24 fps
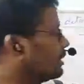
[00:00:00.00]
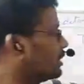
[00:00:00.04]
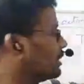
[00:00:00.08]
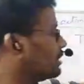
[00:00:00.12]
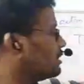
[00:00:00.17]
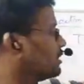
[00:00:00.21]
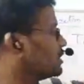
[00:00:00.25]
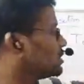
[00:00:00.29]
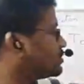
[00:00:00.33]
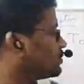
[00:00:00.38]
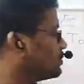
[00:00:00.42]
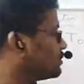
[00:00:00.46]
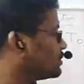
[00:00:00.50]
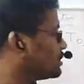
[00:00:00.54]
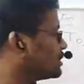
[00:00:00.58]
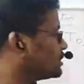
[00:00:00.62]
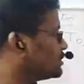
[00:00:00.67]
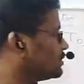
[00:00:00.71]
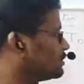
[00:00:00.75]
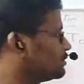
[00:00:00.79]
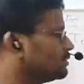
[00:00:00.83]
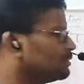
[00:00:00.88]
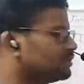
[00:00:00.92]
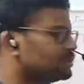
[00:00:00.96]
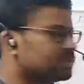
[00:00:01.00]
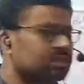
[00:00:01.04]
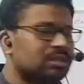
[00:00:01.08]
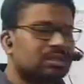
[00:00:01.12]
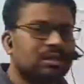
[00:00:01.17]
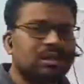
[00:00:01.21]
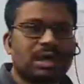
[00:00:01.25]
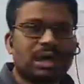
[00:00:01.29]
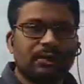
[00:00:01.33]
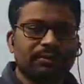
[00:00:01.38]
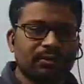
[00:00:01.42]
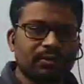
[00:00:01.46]
This total solution,
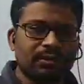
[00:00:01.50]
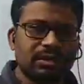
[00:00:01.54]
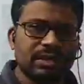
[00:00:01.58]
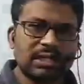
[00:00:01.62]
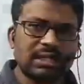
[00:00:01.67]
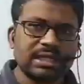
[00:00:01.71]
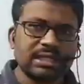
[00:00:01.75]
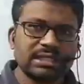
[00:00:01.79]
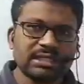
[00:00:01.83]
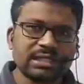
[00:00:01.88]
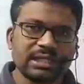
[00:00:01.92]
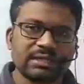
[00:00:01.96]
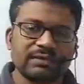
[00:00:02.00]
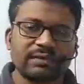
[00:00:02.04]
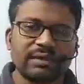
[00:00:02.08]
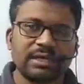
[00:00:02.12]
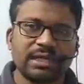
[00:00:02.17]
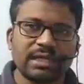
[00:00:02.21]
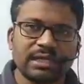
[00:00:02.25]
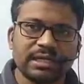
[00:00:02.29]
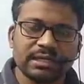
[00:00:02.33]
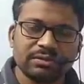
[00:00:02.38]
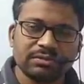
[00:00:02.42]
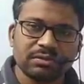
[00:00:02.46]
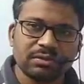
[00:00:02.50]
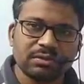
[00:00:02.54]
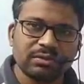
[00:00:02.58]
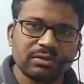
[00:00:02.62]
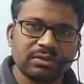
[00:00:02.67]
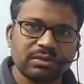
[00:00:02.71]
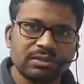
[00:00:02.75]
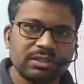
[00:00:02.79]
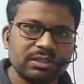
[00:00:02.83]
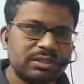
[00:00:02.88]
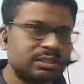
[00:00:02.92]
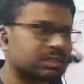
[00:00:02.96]
ammonical silver nitrate
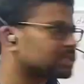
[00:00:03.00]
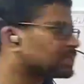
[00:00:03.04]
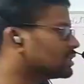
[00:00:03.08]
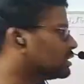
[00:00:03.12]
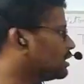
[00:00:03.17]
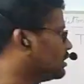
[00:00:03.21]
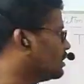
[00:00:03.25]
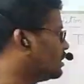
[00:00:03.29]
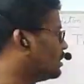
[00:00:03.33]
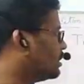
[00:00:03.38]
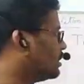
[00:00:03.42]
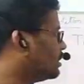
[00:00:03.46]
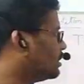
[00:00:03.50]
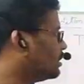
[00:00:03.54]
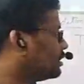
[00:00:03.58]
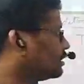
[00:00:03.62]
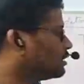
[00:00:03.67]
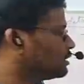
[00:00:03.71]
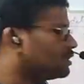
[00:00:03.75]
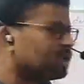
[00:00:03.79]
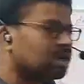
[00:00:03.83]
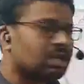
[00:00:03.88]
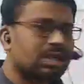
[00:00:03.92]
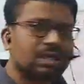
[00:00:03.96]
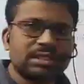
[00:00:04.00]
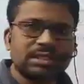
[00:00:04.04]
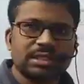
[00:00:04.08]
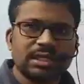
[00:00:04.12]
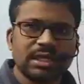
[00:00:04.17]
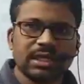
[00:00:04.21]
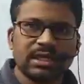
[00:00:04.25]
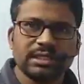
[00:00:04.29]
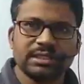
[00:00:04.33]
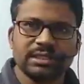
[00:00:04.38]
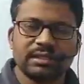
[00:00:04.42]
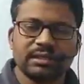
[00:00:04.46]
solution, is called tolerance
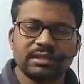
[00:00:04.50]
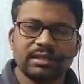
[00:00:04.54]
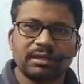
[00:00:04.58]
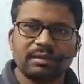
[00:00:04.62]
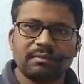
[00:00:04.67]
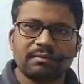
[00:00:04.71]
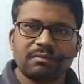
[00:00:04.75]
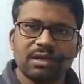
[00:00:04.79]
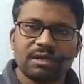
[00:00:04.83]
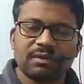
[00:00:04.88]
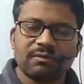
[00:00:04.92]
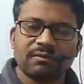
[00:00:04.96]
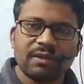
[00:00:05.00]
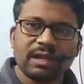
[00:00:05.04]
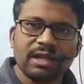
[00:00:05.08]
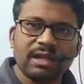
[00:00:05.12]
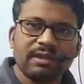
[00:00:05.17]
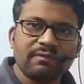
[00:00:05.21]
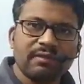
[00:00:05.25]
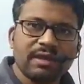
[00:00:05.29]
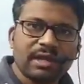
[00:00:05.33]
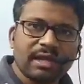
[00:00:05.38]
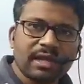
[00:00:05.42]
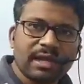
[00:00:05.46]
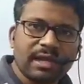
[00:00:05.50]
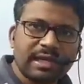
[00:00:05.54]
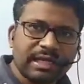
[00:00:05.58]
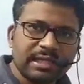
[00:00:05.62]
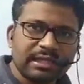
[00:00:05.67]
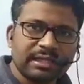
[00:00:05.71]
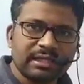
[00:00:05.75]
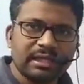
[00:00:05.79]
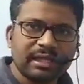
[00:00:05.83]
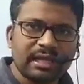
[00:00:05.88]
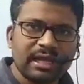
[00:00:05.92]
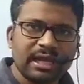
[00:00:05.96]
reagent. But while we are writing
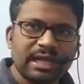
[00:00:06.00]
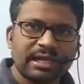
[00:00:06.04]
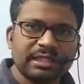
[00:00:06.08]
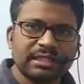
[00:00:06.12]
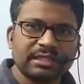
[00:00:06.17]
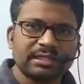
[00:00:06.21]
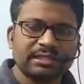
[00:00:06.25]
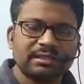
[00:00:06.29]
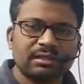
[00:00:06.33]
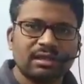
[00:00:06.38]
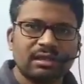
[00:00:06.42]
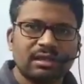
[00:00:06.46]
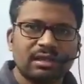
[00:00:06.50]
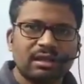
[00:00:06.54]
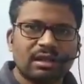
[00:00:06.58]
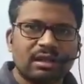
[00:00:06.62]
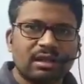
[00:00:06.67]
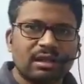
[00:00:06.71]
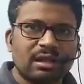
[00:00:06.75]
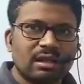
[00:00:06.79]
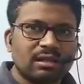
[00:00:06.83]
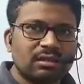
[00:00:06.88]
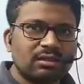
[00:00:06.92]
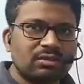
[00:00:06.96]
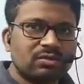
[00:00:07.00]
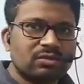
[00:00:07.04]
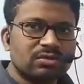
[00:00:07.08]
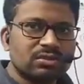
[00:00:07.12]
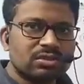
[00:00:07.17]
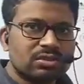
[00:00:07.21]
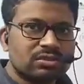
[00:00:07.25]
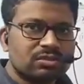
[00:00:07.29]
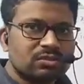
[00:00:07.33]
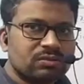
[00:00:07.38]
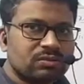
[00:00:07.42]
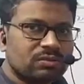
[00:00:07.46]
the reaction,
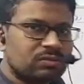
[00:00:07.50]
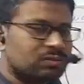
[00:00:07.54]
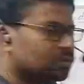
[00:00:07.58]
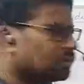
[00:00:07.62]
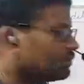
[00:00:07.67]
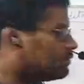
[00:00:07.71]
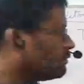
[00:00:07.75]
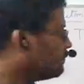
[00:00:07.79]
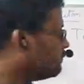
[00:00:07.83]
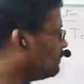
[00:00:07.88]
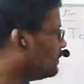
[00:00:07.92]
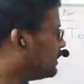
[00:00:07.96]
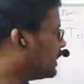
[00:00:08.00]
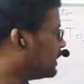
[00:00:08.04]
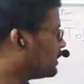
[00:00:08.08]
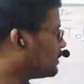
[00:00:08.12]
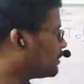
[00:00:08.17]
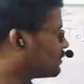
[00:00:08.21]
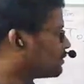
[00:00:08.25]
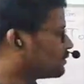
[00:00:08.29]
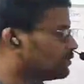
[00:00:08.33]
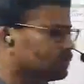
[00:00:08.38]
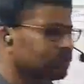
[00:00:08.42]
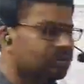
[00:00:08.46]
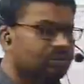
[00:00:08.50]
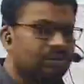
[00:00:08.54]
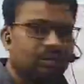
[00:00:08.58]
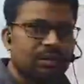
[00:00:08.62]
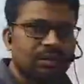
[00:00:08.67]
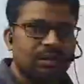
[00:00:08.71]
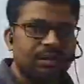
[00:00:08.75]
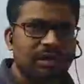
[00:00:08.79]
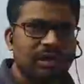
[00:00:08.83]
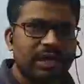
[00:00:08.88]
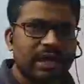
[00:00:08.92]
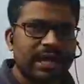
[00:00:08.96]
those two will undergo
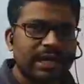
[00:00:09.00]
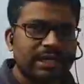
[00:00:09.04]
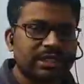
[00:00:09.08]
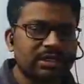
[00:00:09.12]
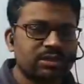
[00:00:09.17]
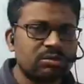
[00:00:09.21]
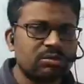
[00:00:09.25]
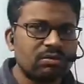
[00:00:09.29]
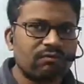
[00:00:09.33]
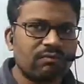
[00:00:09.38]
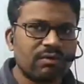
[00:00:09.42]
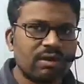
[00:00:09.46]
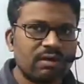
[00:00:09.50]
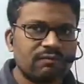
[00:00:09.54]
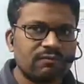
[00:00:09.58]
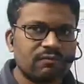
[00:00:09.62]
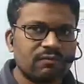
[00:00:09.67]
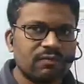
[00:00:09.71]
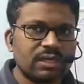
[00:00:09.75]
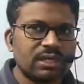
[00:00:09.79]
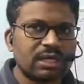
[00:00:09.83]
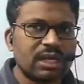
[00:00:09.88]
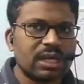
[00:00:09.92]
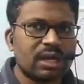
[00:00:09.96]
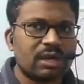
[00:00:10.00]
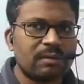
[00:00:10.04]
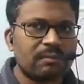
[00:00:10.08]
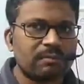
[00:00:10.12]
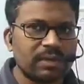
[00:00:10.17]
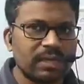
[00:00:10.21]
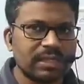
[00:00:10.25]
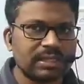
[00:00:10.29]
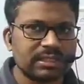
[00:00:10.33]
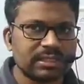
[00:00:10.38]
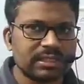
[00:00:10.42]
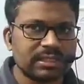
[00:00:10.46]
reaction to form one
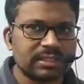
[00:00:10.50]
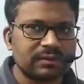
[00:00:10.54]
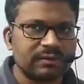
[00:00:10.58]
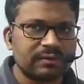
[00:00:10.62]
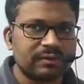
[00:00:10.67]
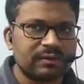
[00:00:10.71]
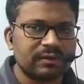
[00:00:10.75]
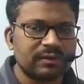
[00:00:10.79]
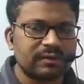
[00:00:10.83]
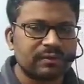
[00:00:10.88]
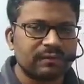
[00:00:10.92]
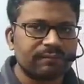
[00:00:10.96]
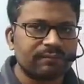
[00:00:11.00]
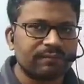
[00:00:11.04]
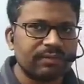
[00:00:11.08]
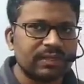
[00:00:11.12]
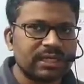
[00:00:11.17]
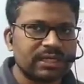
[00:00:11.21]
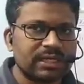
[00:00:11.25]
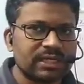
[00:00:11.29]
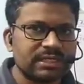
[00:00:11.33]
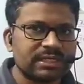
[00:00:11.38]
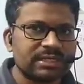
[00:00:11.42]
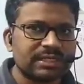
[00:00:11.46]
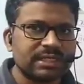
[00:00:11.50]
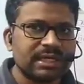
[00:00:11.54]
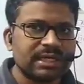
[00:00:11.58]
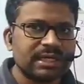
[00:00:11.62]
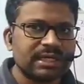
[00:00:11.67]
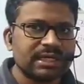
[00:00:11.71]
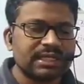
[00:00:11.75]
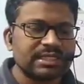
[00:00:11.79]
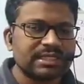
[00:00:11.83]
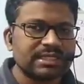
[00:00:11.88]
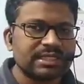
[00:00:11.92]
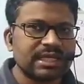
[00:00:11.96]
complex, that is
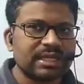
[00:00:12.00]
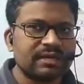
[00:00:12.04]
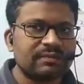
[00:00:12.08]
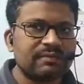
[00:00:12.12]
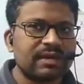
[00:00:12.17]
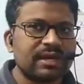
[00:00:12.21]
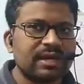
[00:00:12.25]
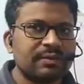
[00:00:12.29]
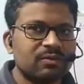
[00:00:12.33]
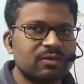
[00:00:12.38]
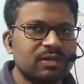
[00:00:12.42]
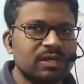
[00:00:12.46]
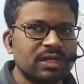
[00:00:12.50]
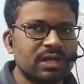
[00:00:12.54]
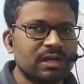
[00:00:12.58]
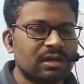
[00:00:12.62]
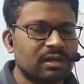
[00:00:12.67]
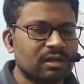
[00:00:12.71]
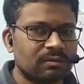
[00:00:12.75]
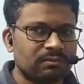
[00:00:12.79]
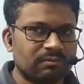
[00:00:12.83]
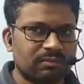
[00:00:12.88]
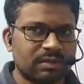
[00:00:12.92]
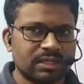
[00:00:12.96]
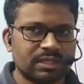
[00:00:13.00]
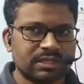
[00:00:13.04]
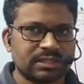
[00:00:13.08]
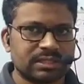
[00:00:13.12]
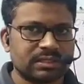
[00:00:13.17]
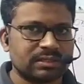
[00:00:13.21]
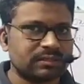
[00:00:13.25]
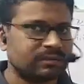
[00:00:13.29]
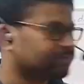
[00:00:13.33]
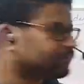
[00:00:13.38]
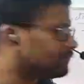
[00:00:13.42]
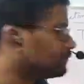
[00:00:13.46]
silver ammonia
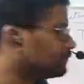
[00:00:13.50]
complex.